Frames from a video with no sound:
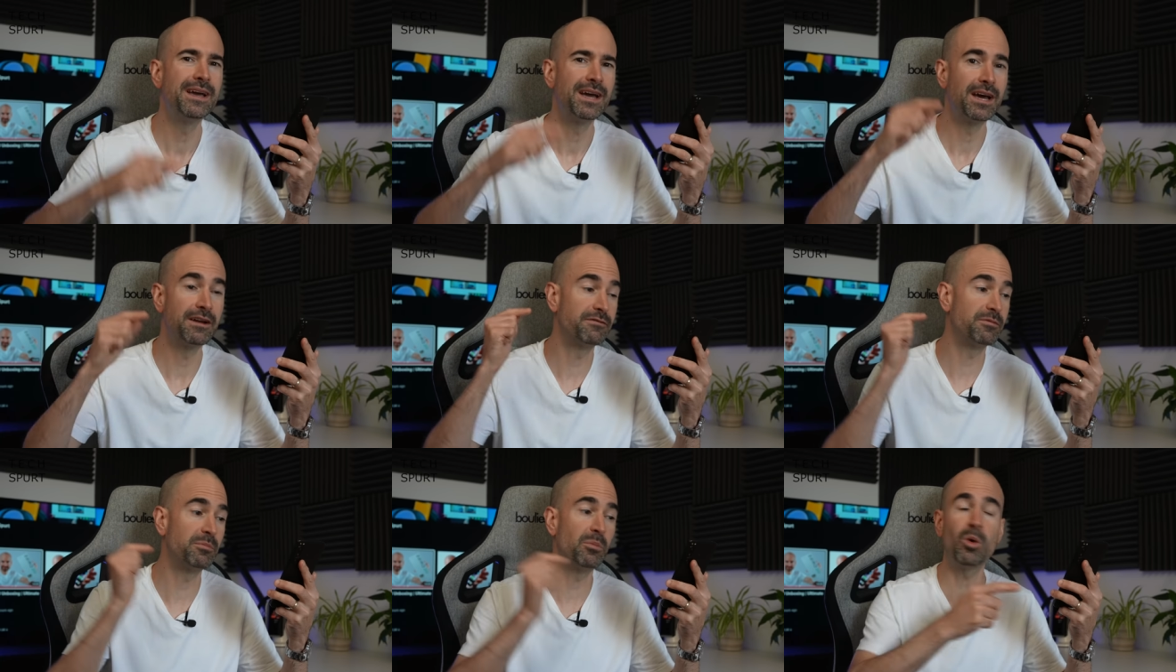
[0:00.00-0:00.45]

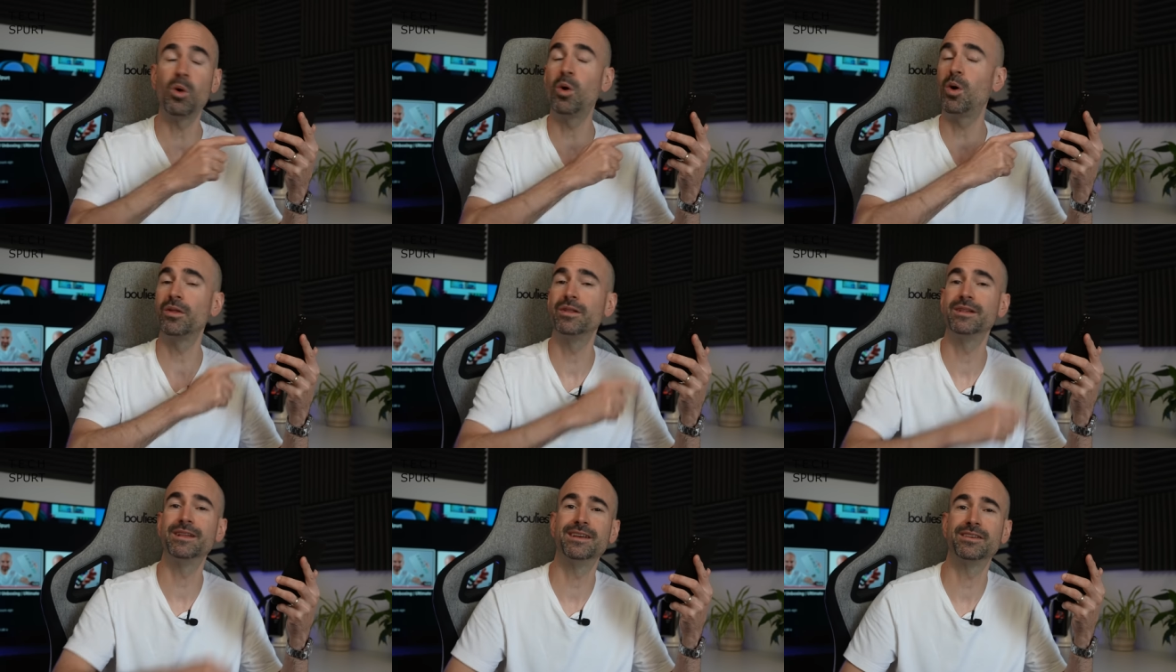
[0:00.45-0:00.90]
And for
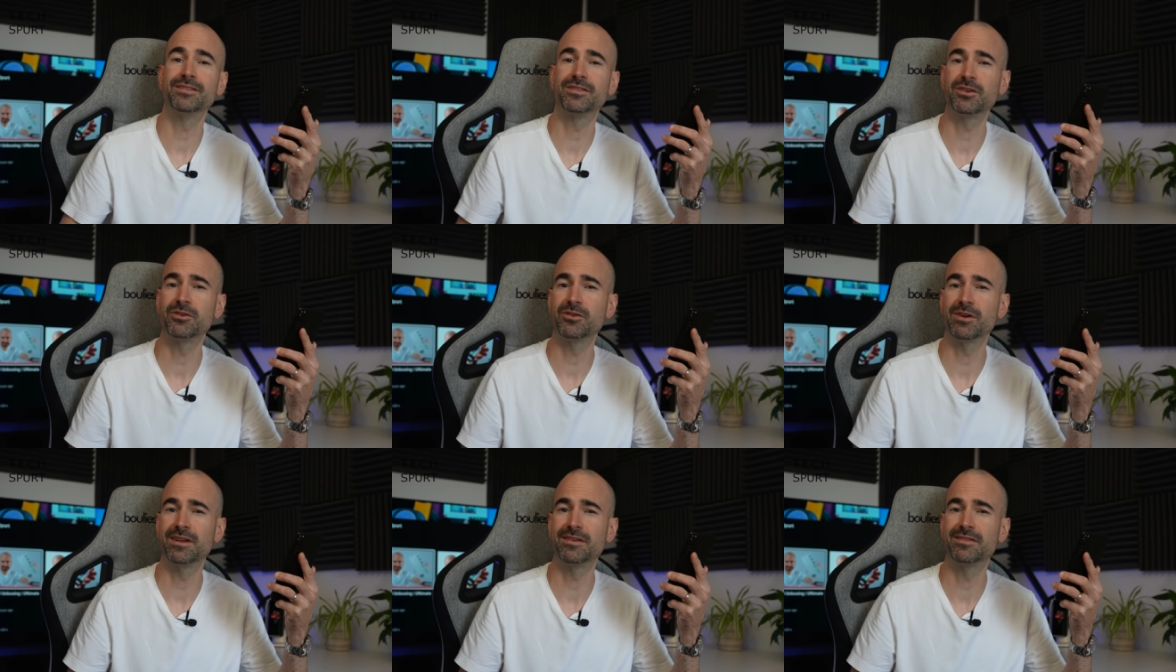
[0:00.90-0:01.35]
more on the latest
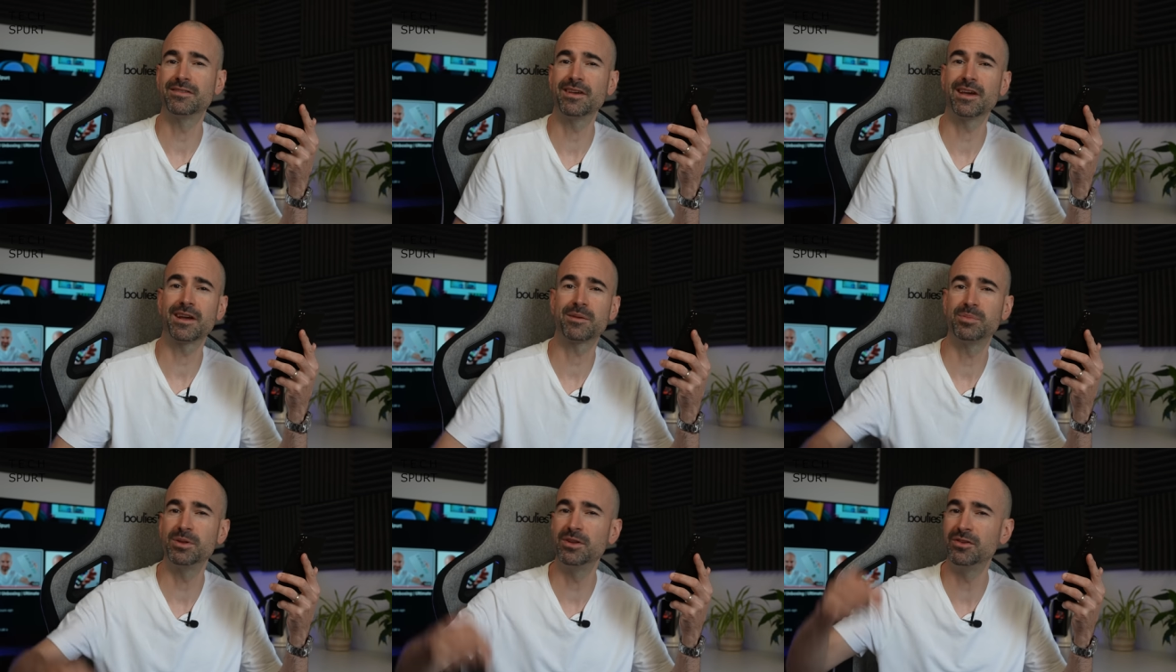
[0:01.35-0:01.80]
and greatest
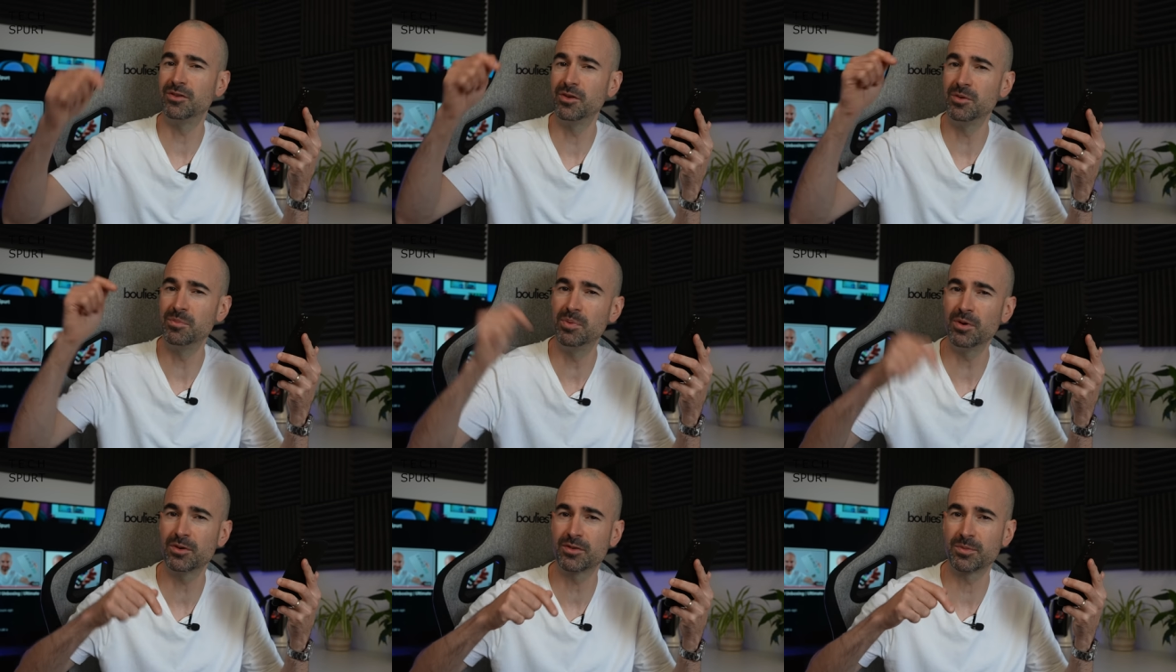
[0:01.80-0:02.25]
tech, please
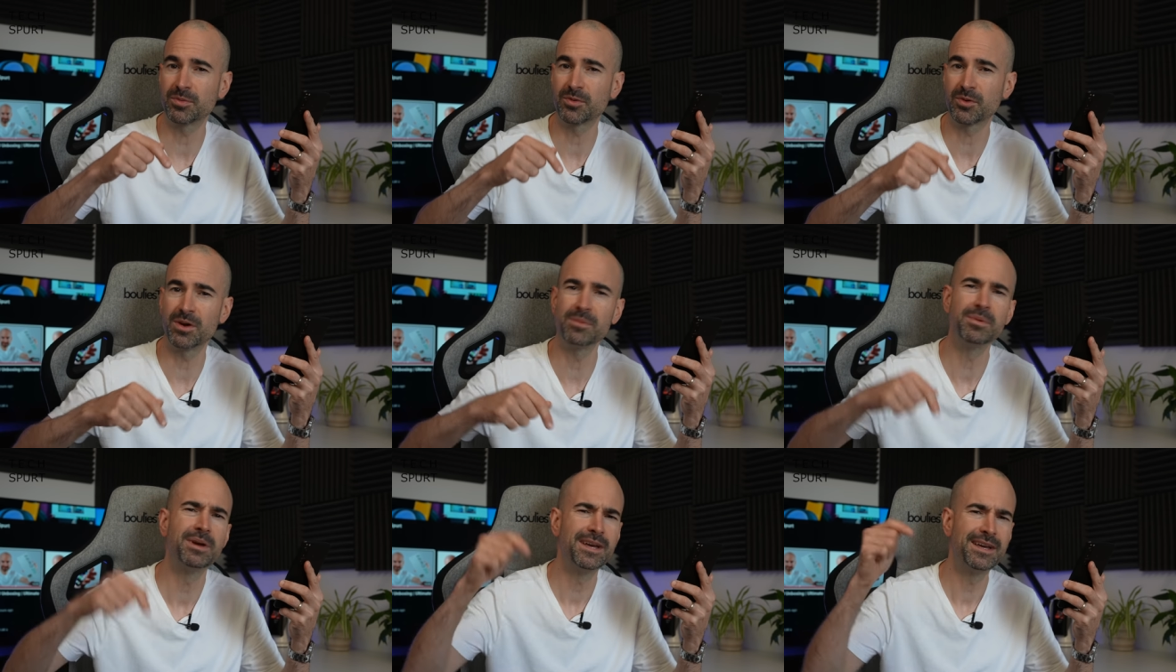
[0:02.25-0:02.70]
do plug,
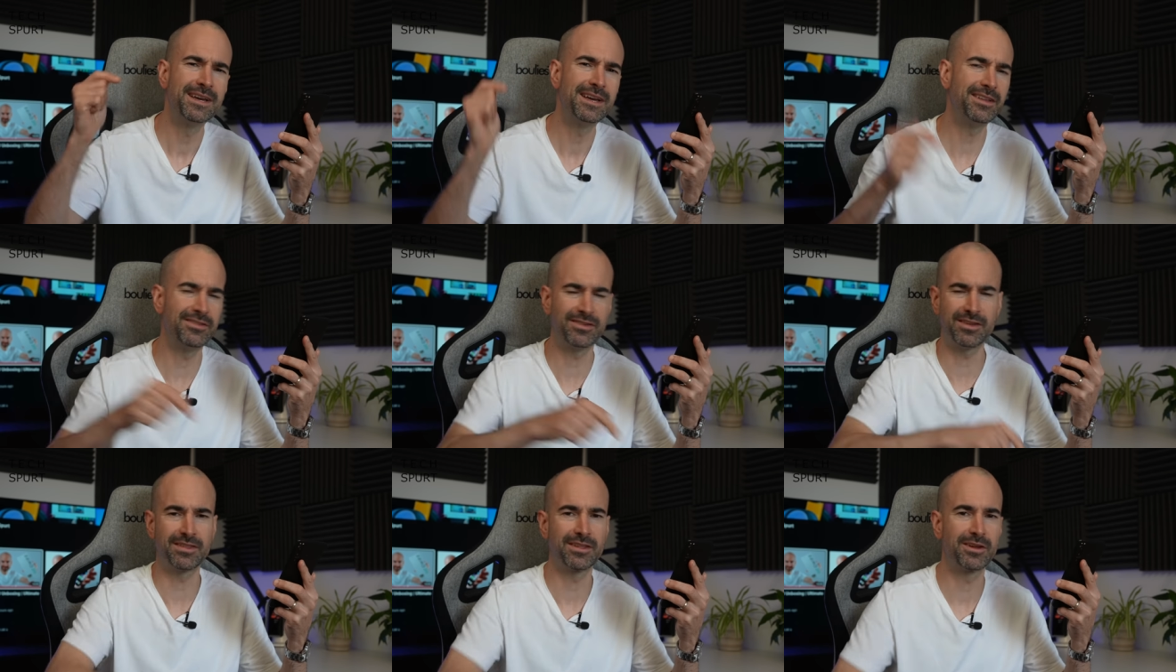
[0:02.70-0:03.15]
subscribe,
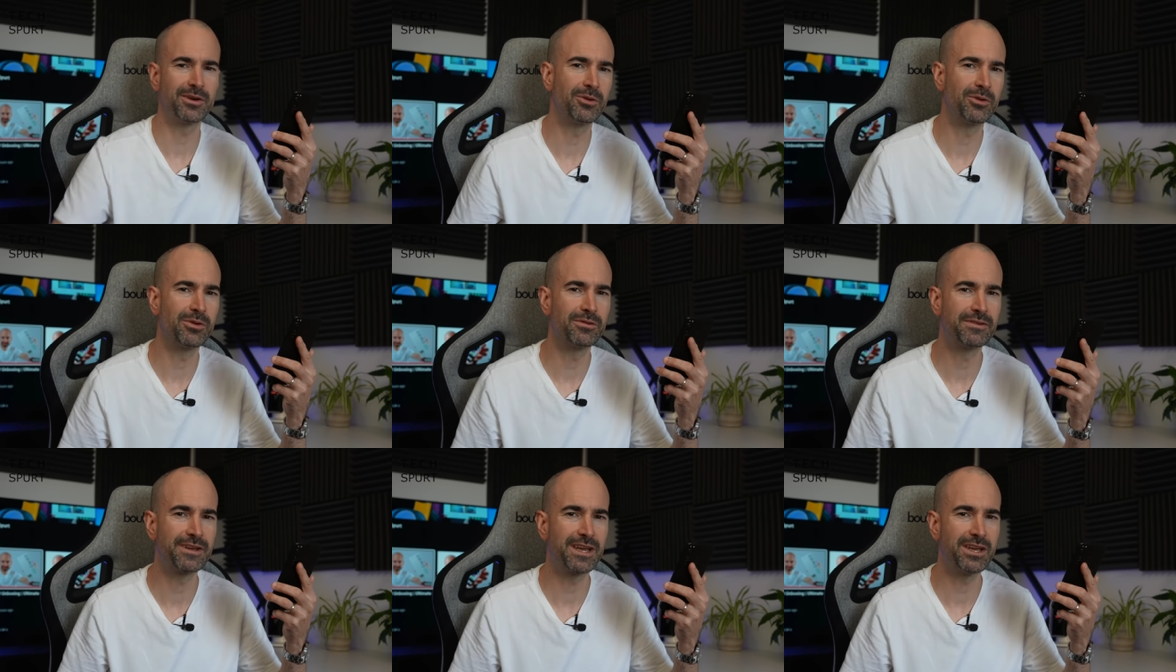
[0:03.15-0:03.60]
and ding that
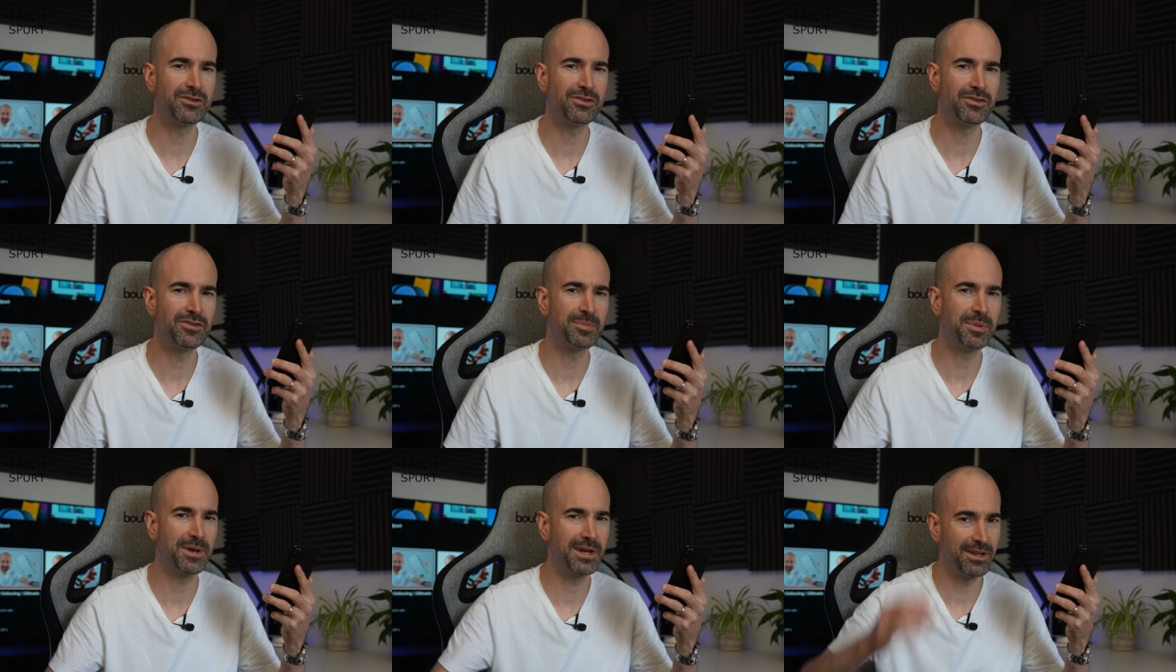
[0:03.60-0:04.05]

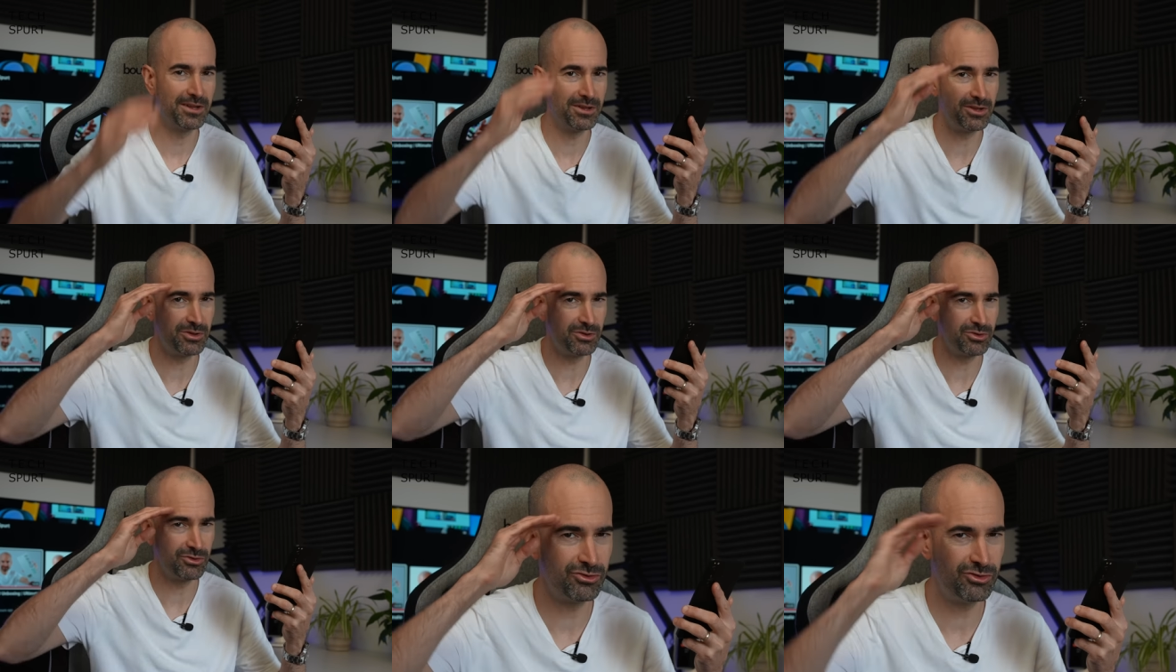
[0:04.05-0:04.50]
notifications
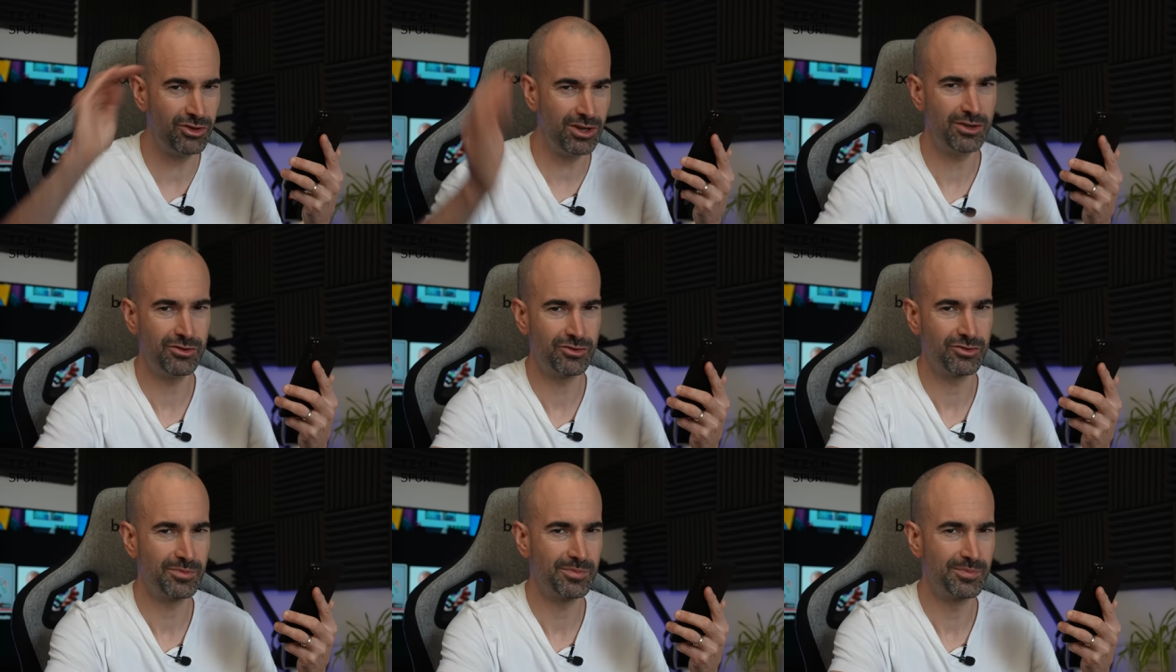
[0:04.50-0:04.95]
bell.
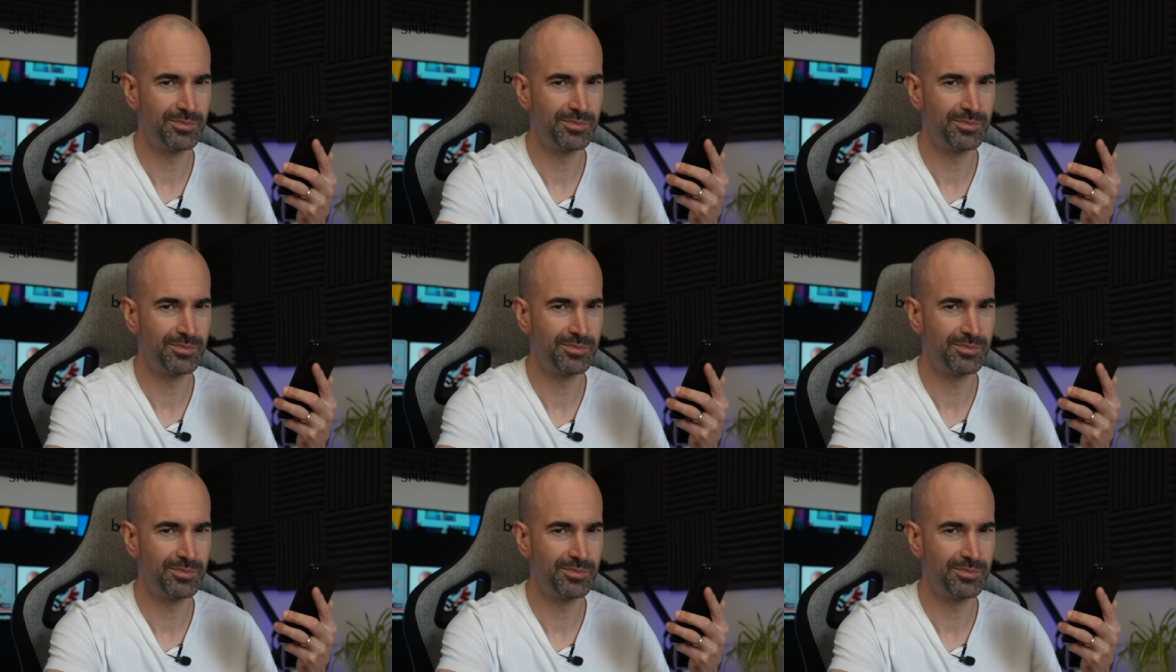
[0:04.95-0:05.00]
Cheers!